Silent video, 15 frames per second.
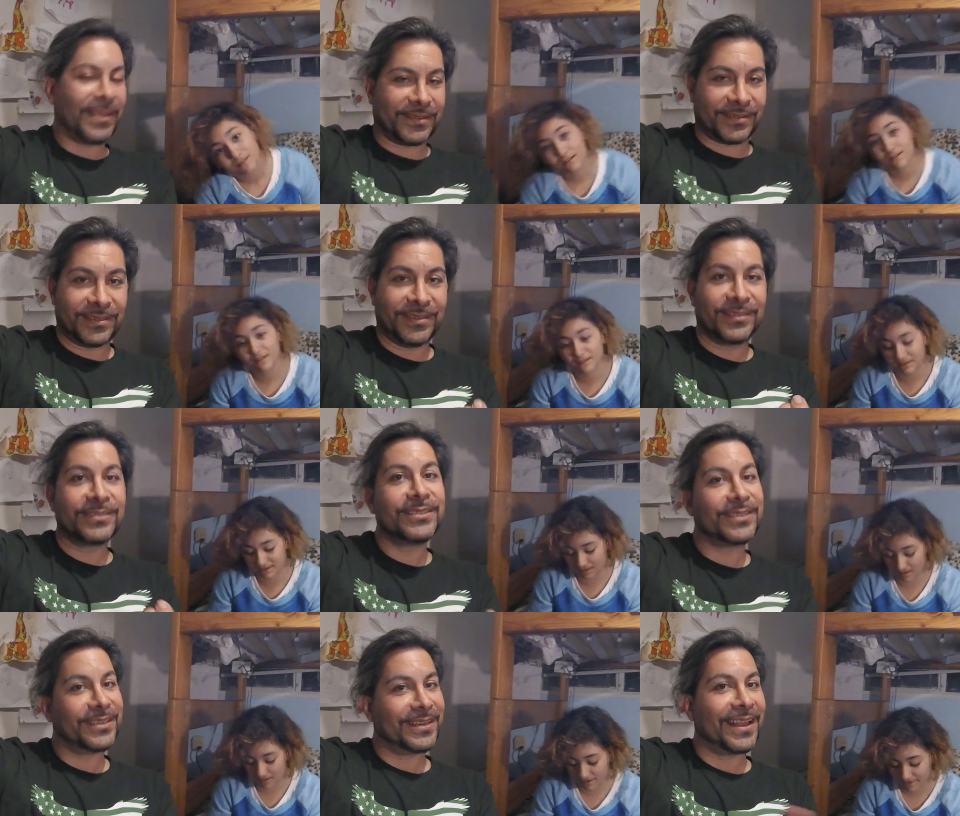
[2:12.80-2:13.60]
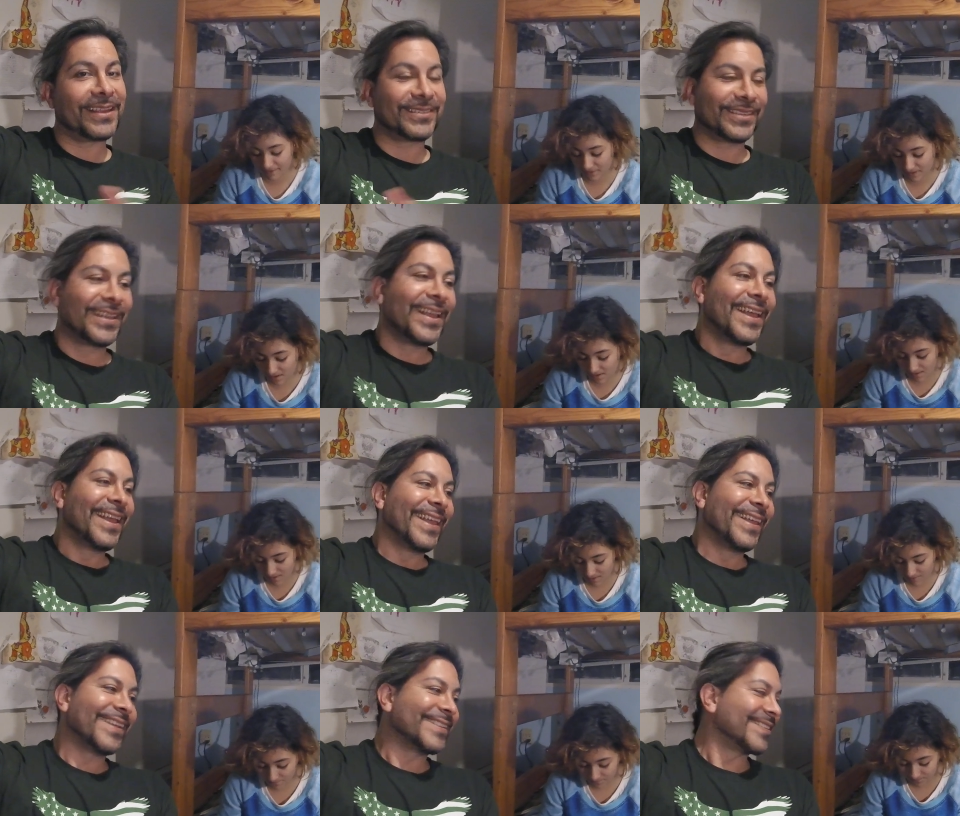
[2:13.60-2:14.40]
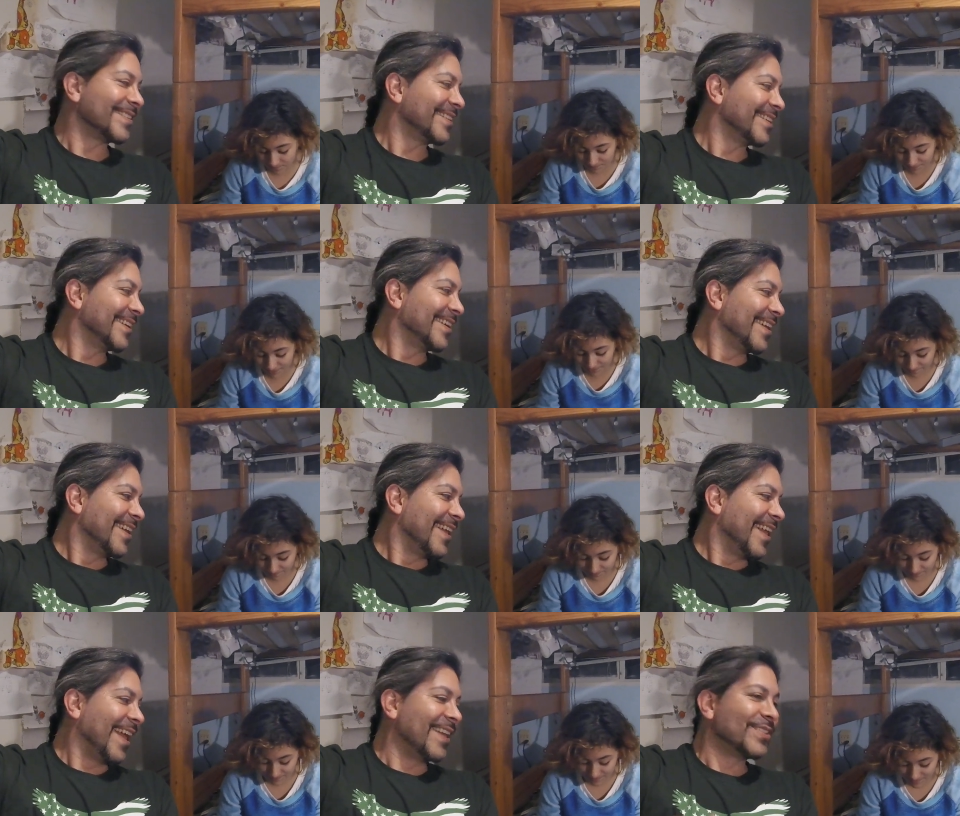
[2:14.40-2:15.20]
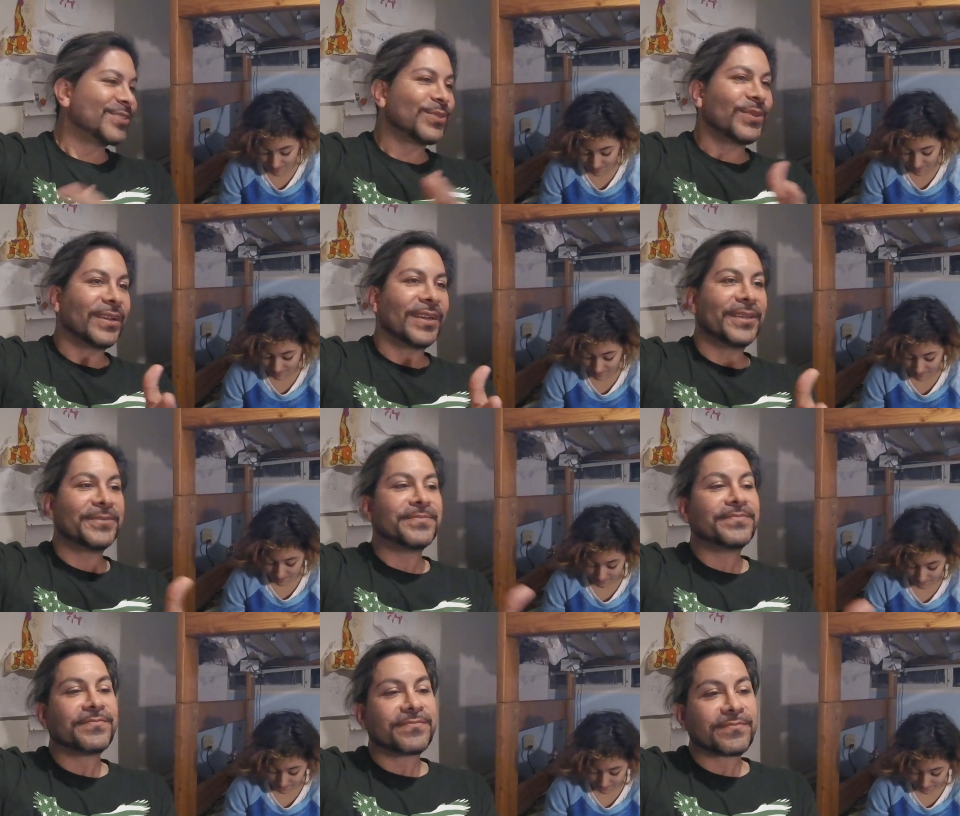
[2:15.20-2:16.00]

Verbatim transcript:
Speaker 1: Yes, she right. did actually. Um, yes. Yeah. And so um,